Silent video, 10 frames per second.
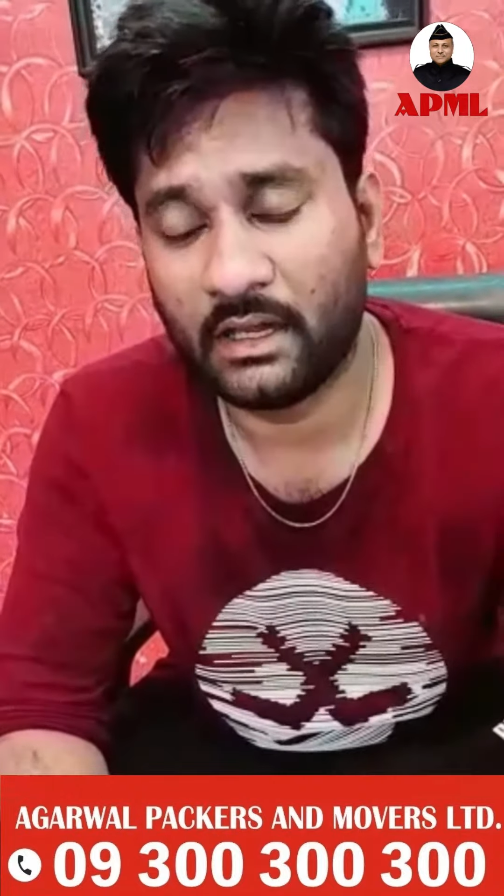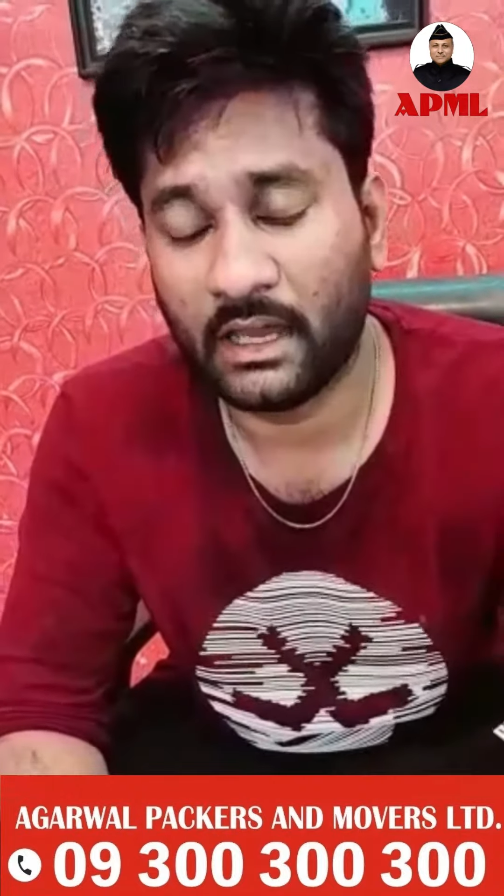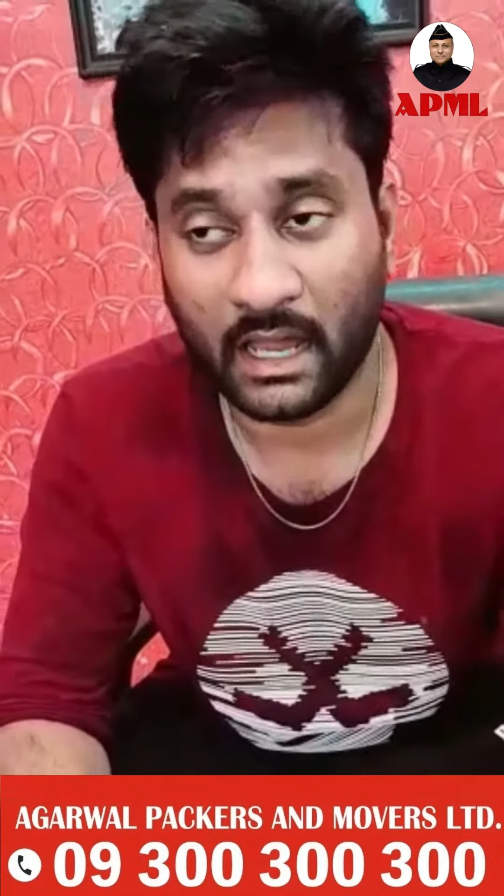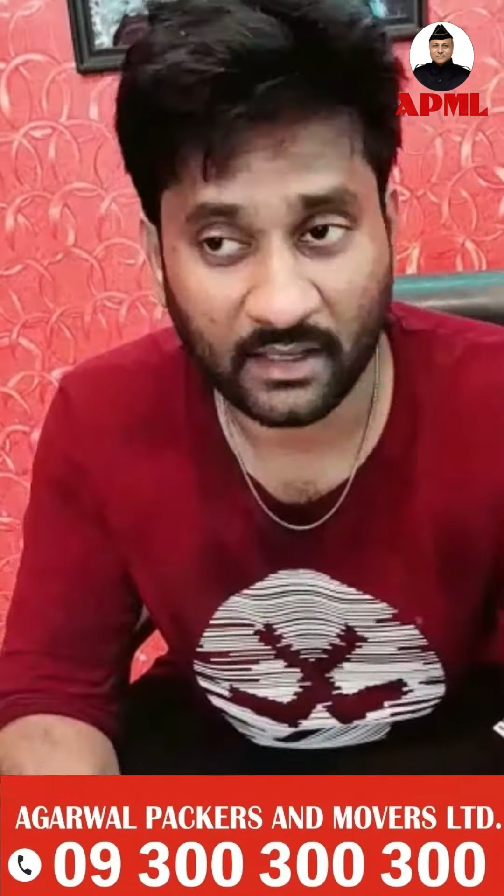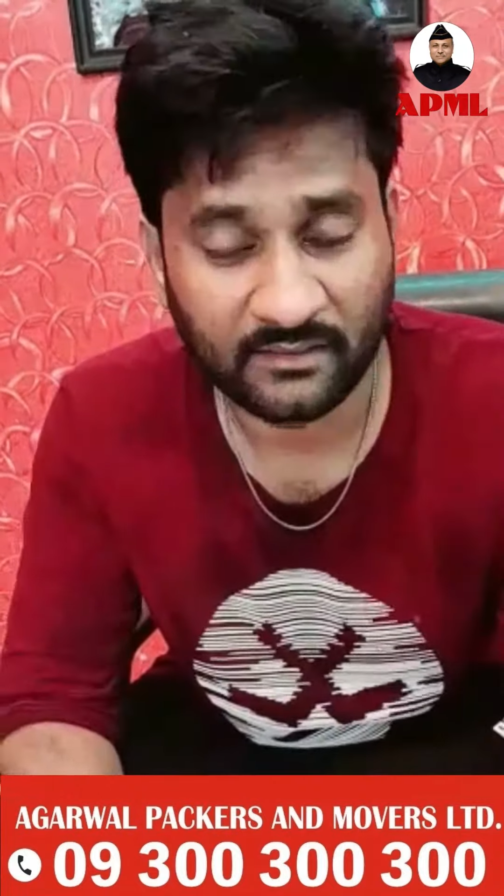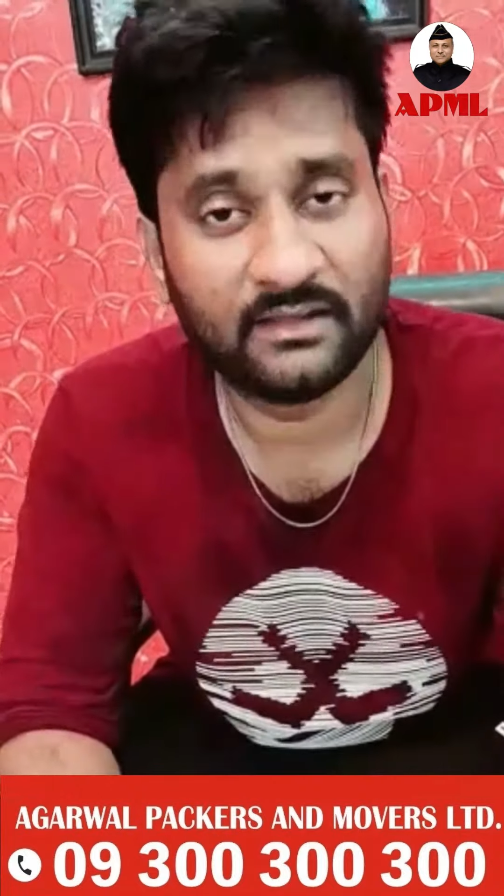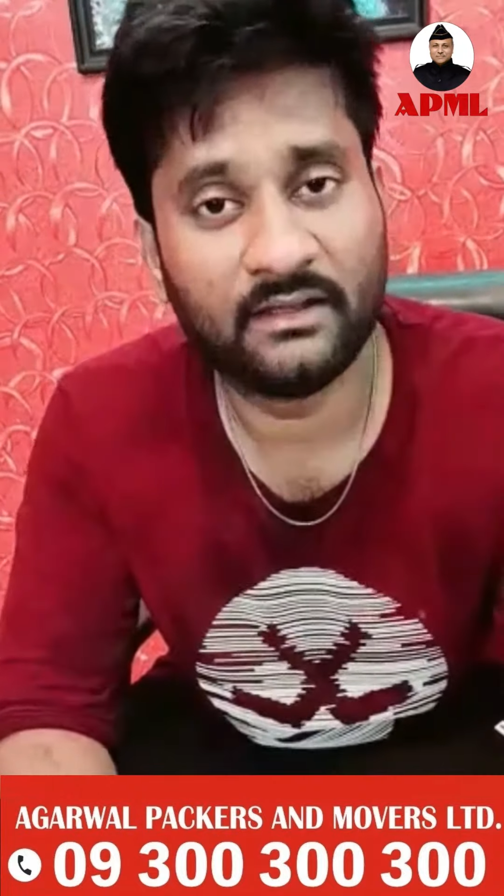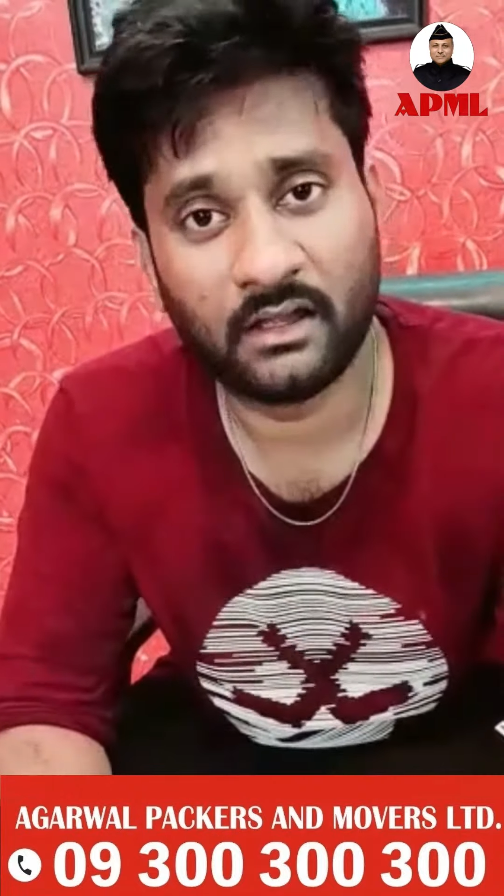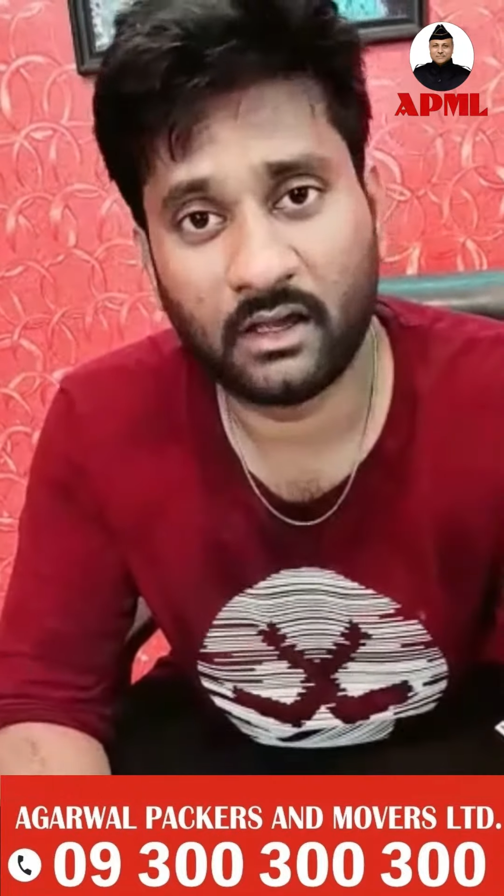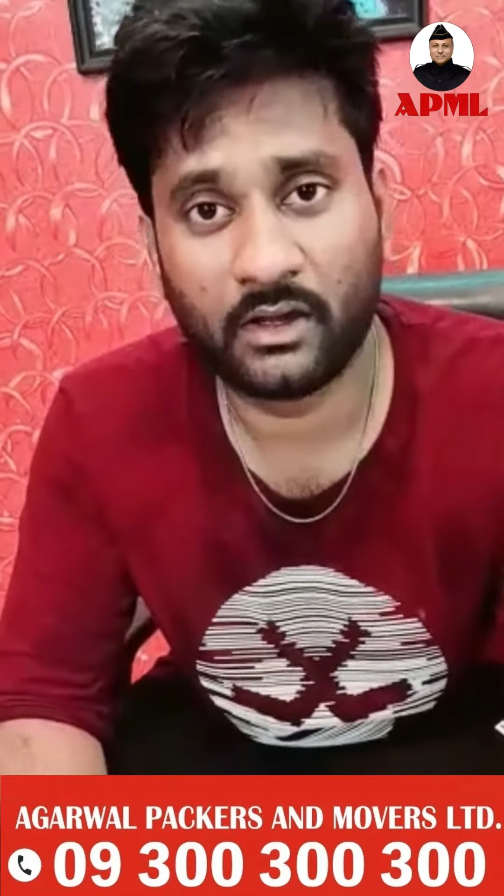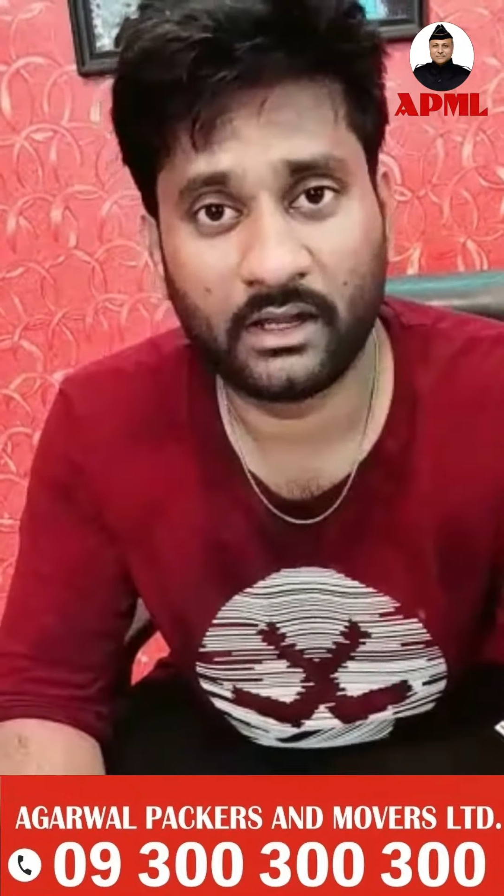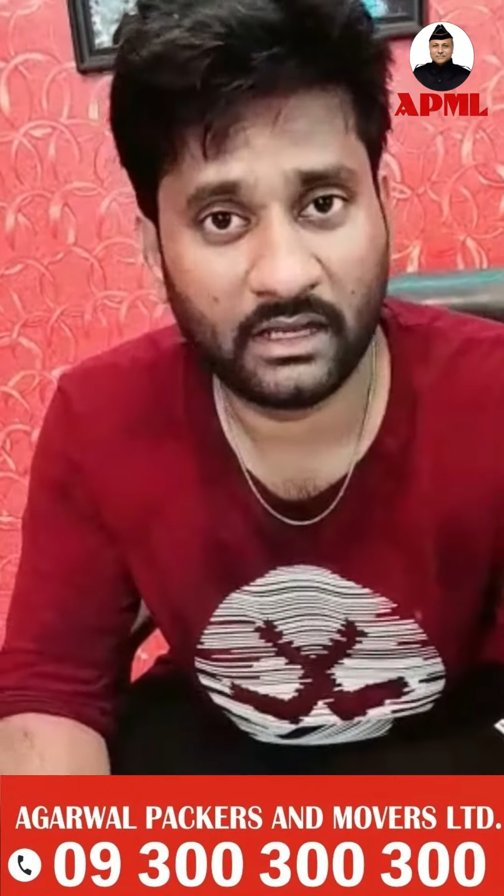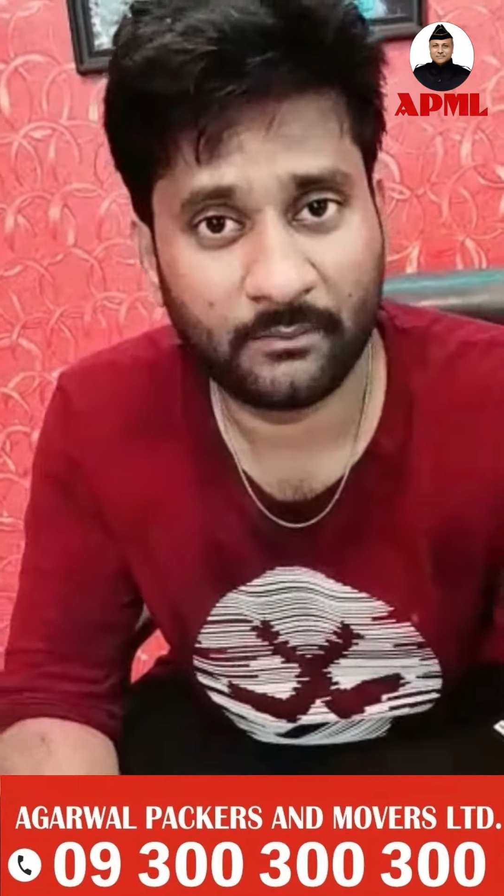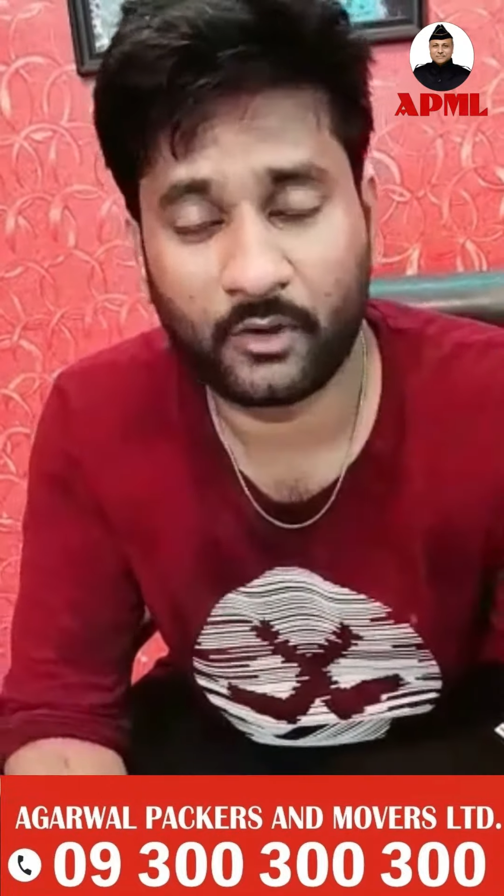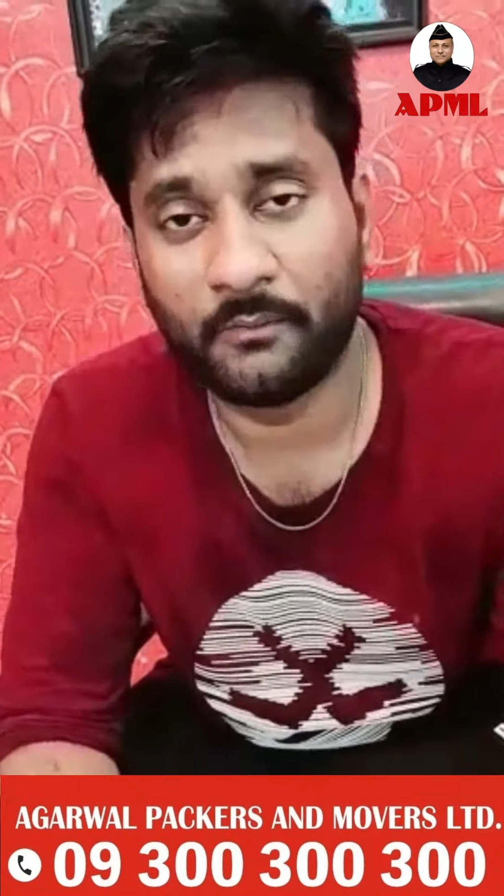hassle or any
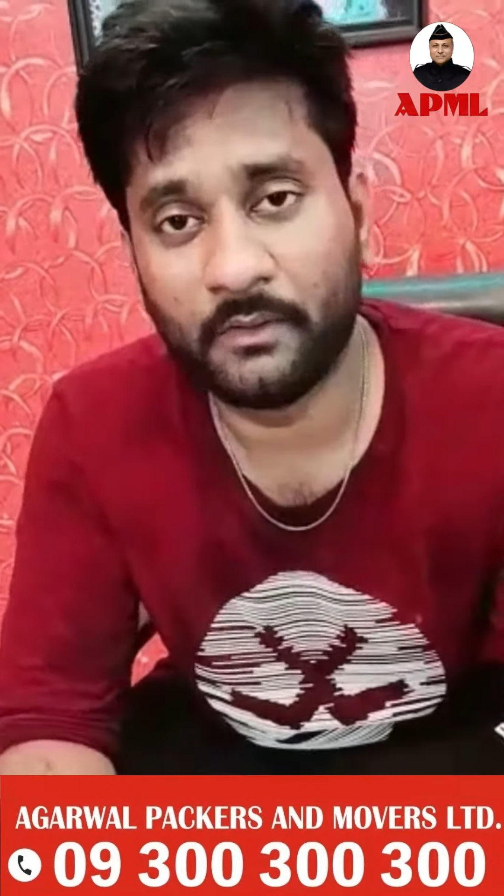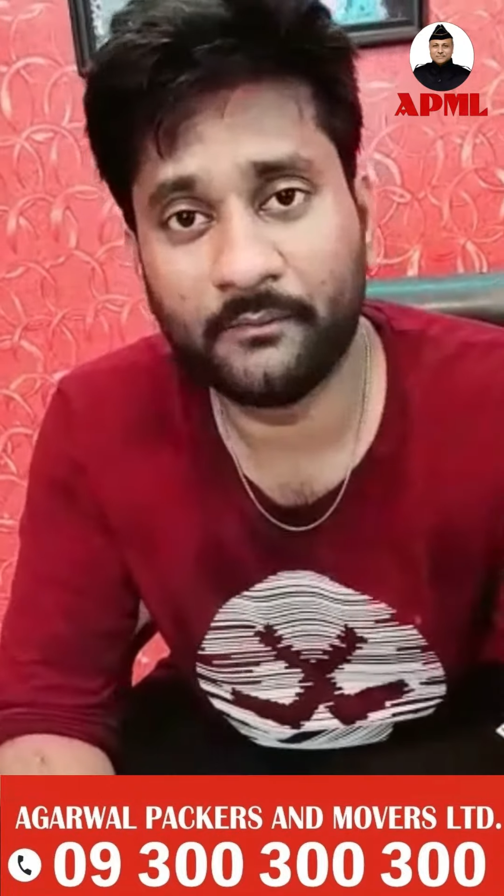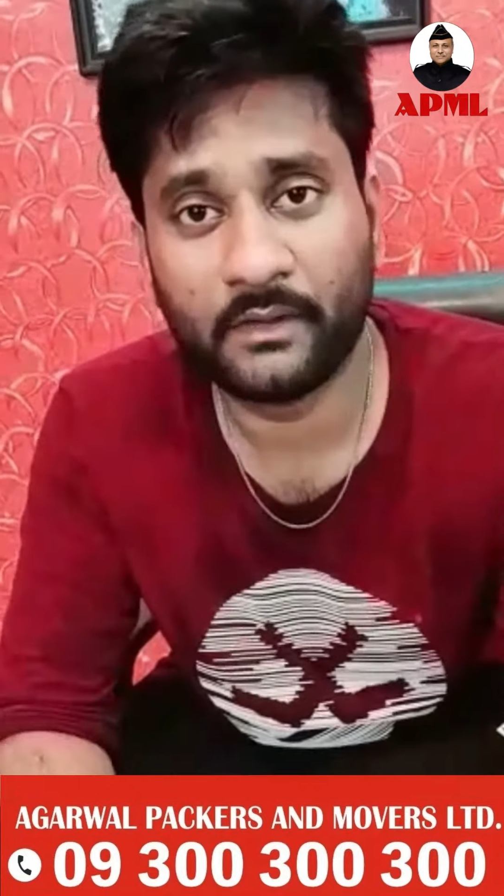problem.